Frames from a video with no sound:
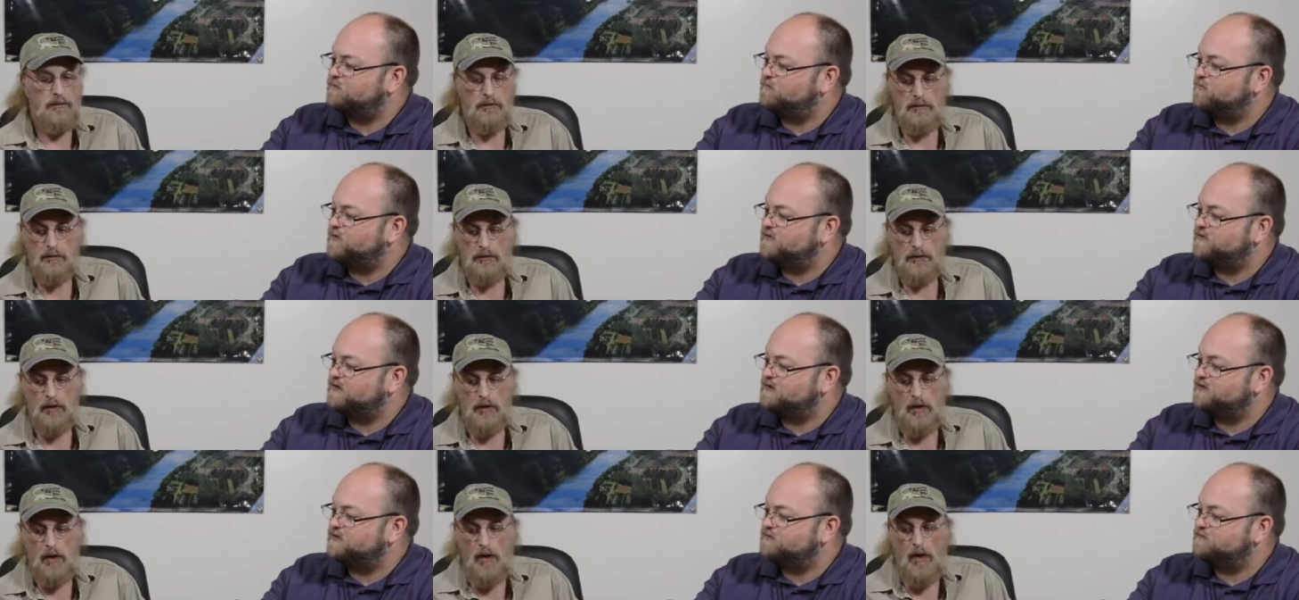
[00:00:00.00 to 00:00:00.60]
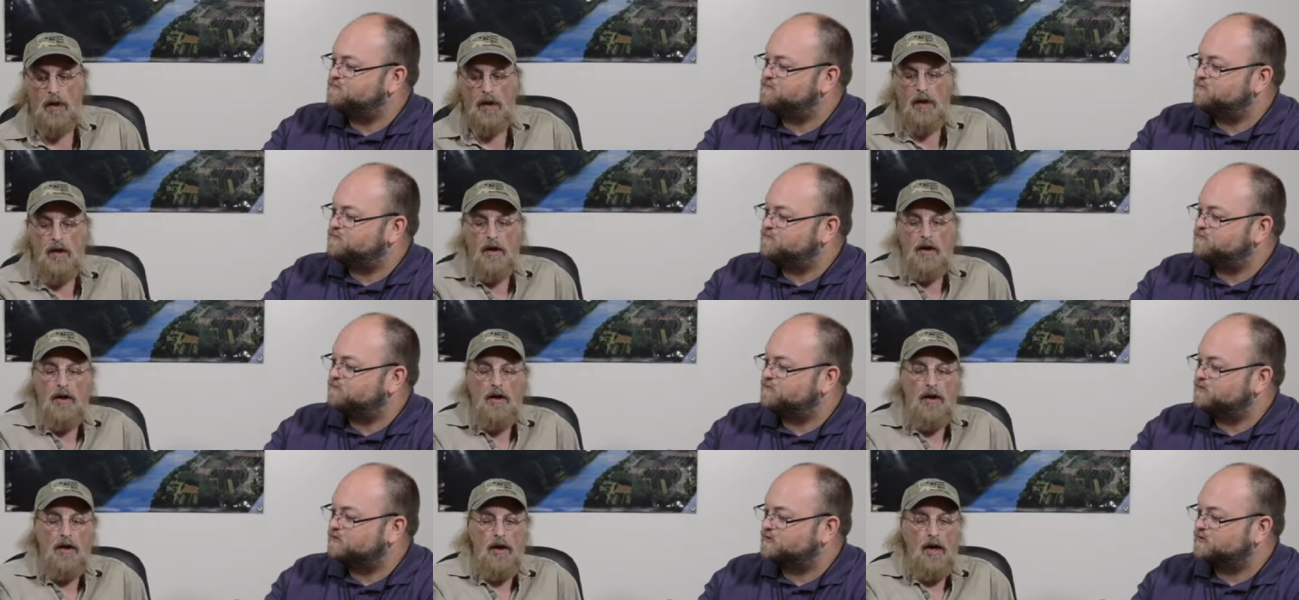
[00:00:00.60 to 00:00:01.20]
Speaker 1: of the one that you
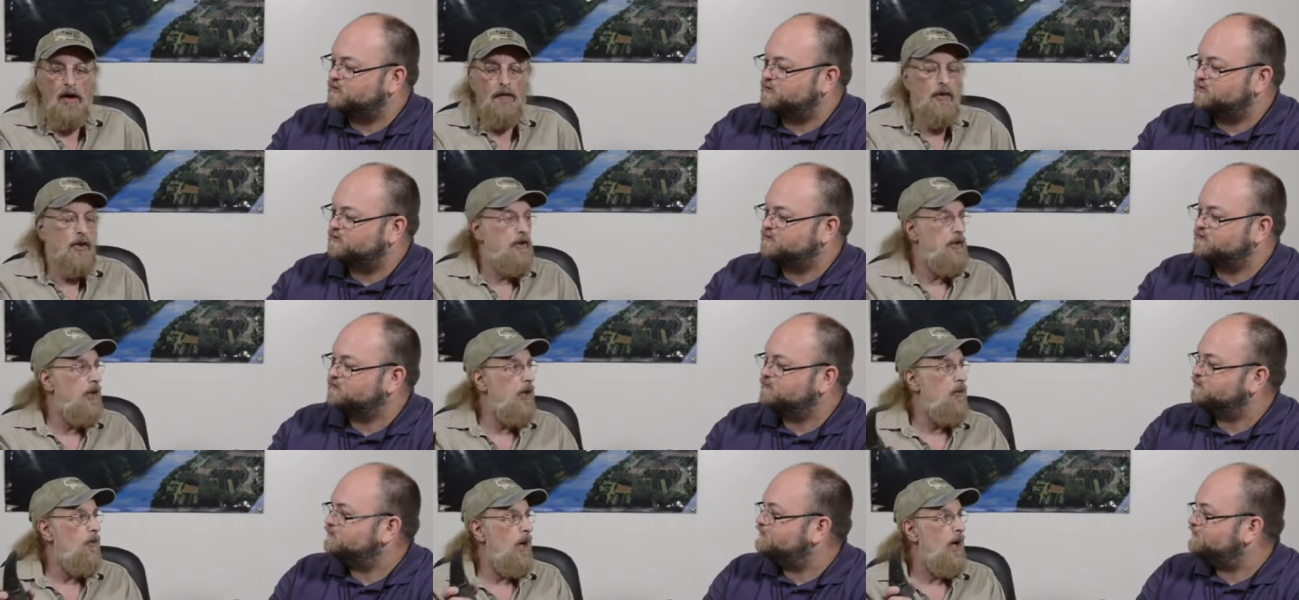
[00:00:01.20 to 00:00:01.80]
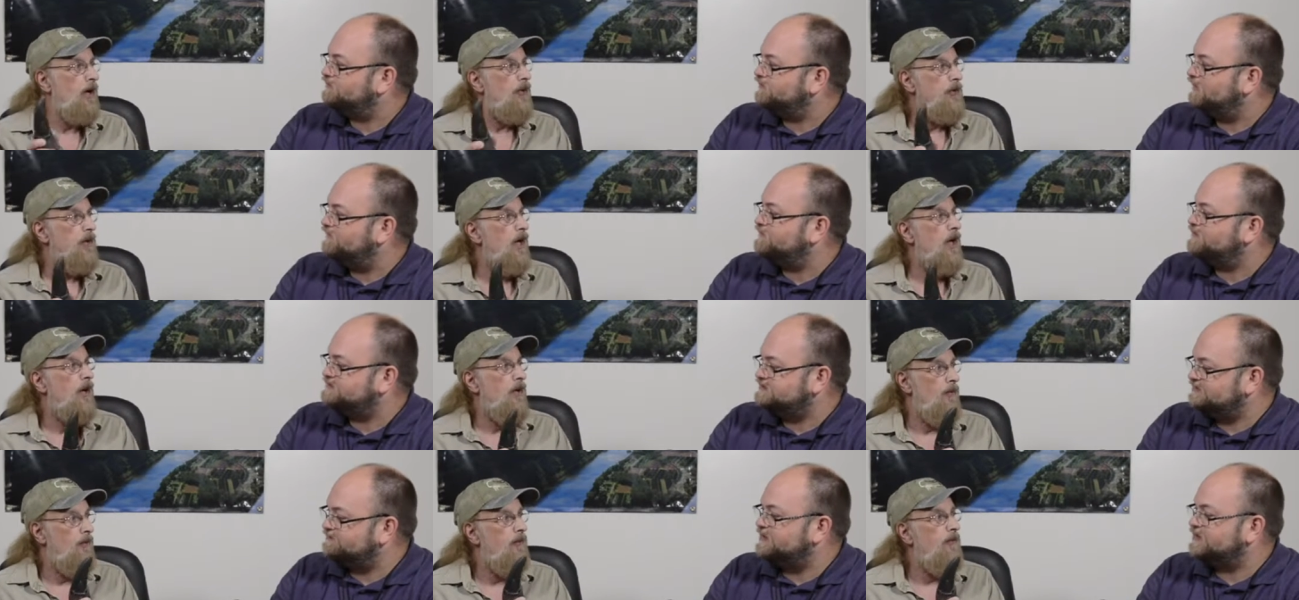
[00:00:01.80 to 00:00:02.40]
were of the T Rex of yeah.
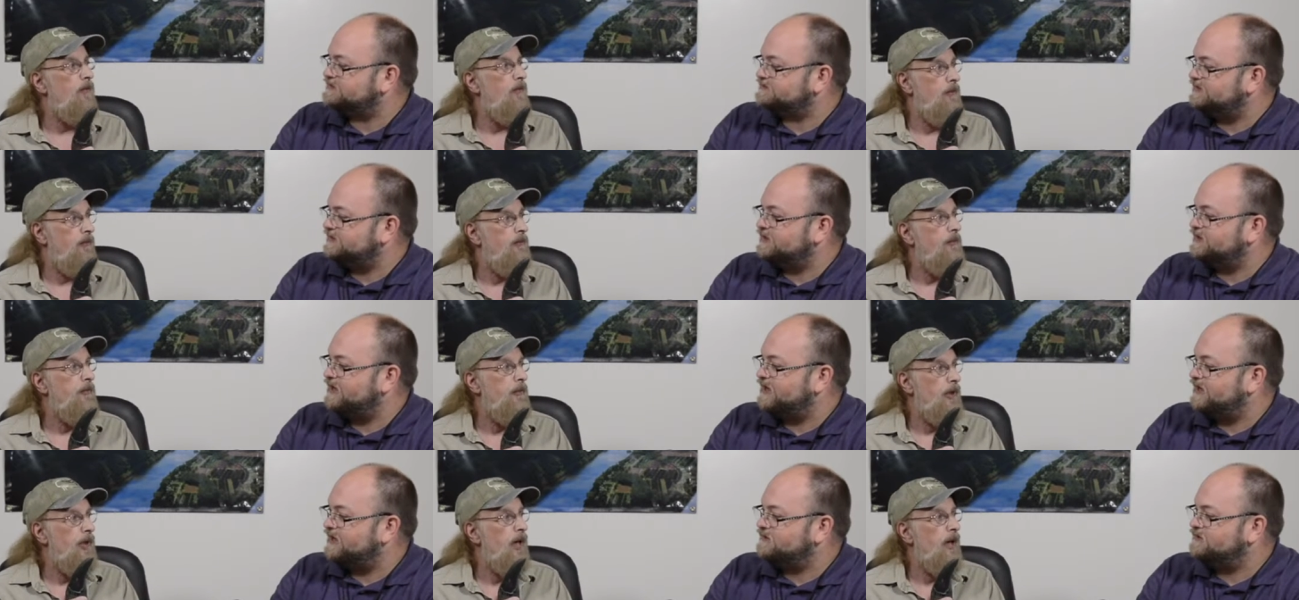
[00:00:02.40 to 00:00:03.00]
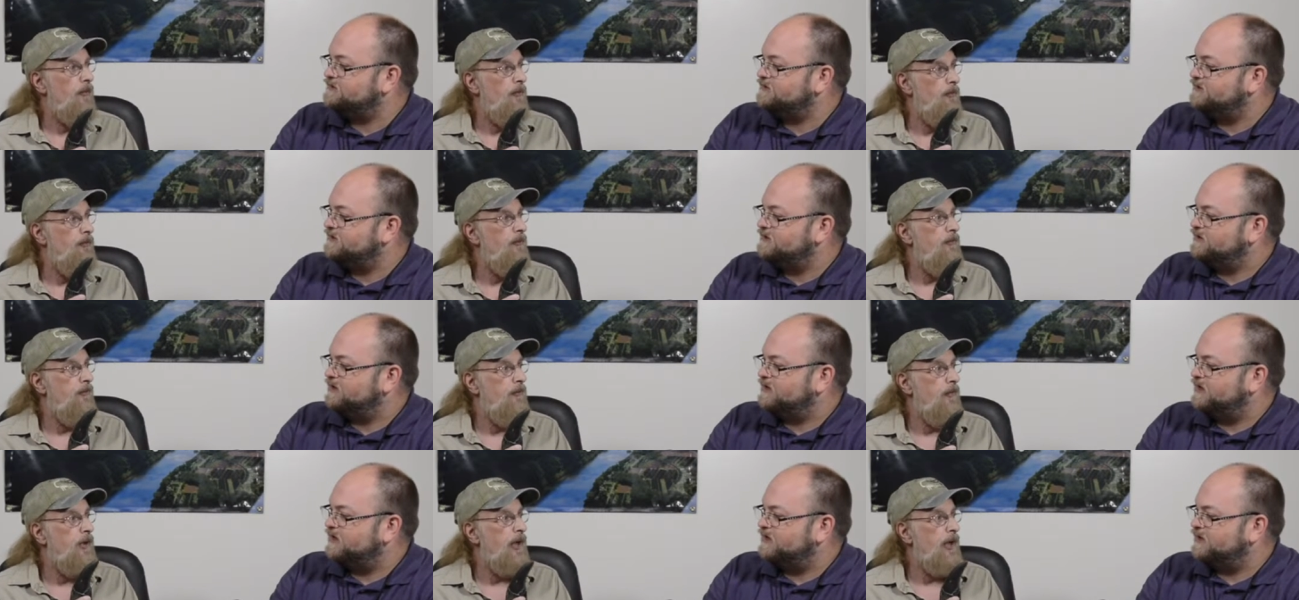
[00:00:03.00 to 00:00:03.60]
the T Rex that you had?
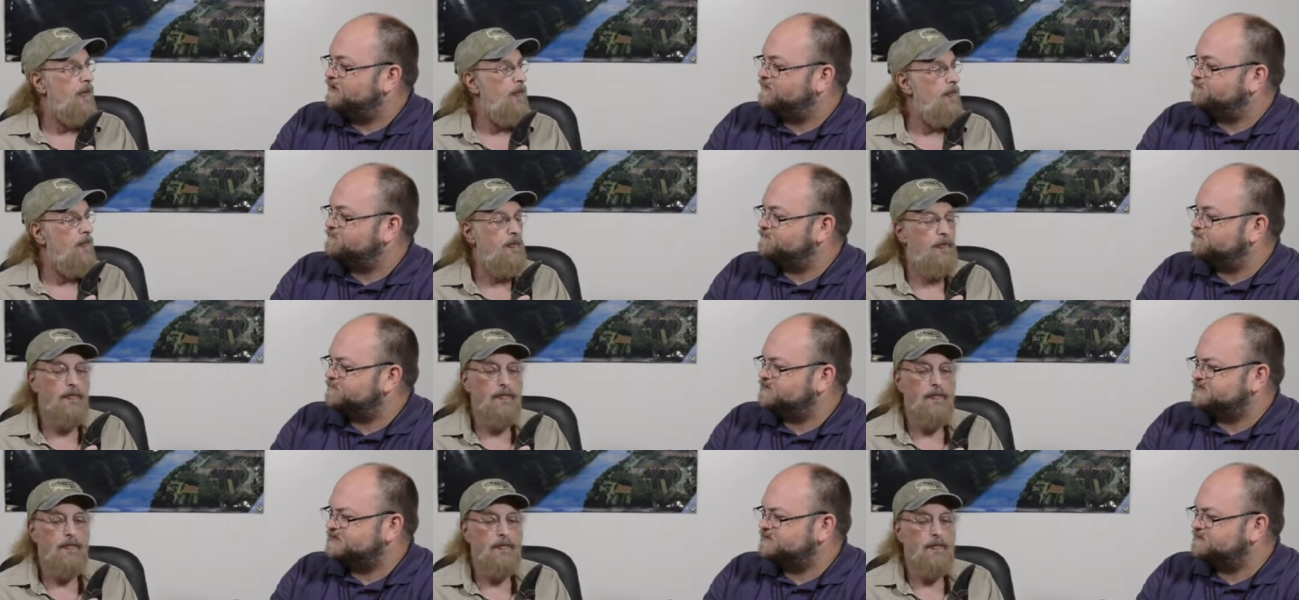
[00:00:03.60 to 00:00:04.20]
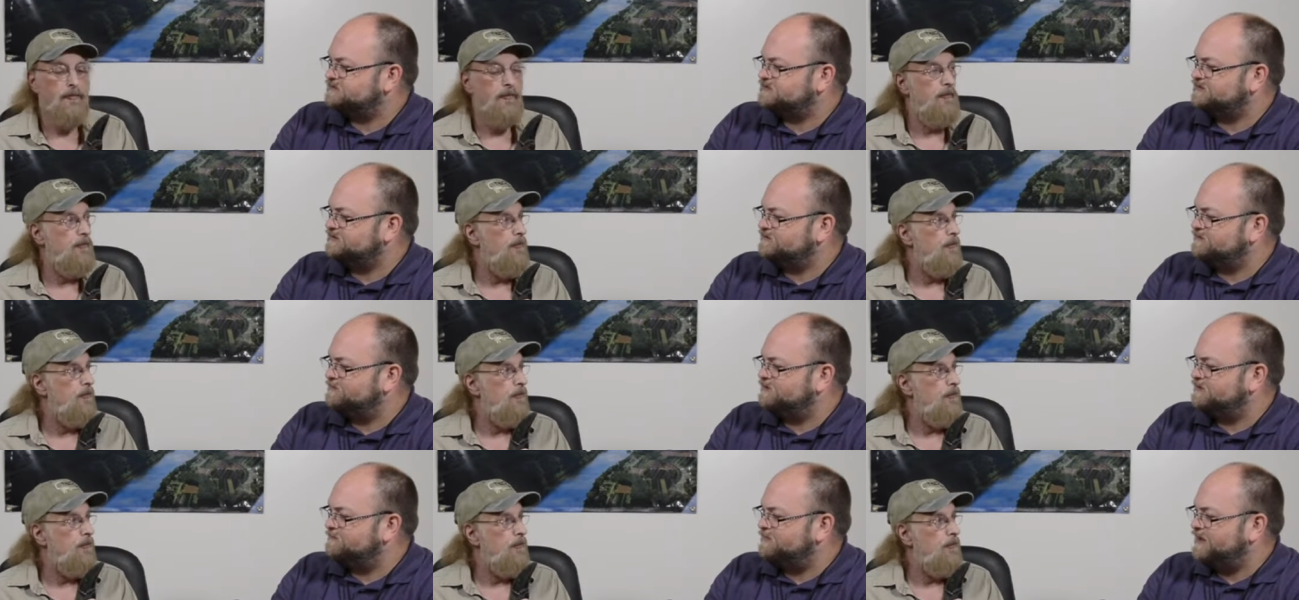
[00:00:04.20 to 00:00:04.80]
Yeah. Um, tell us a
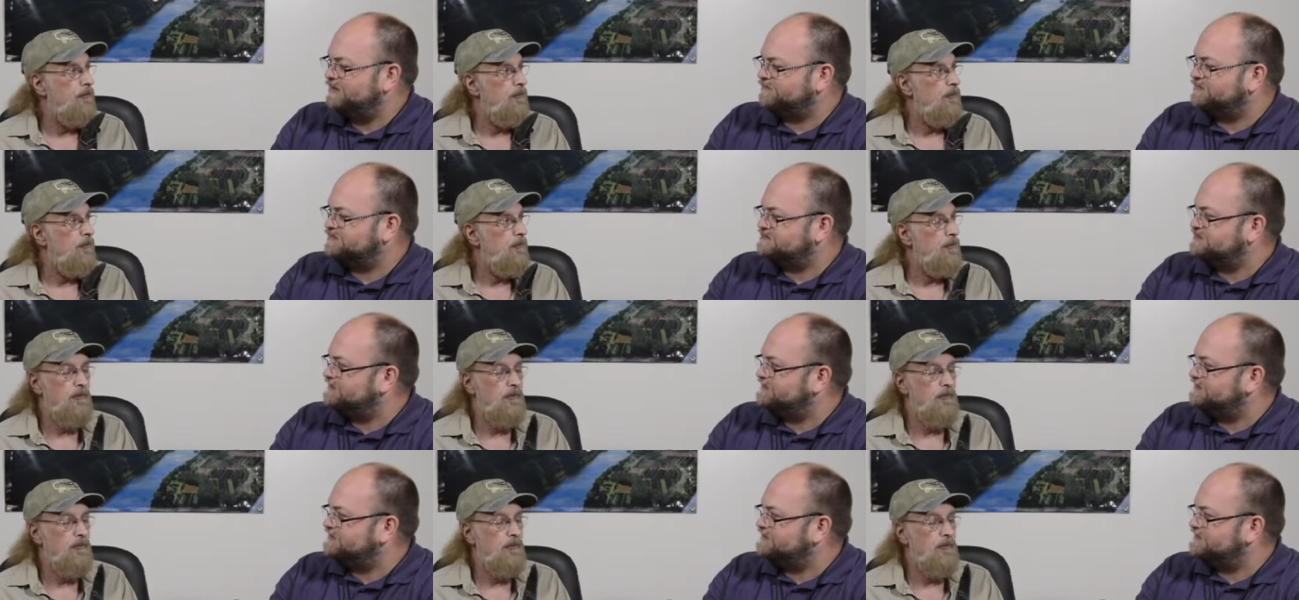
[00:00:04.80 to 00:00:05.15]
little bit about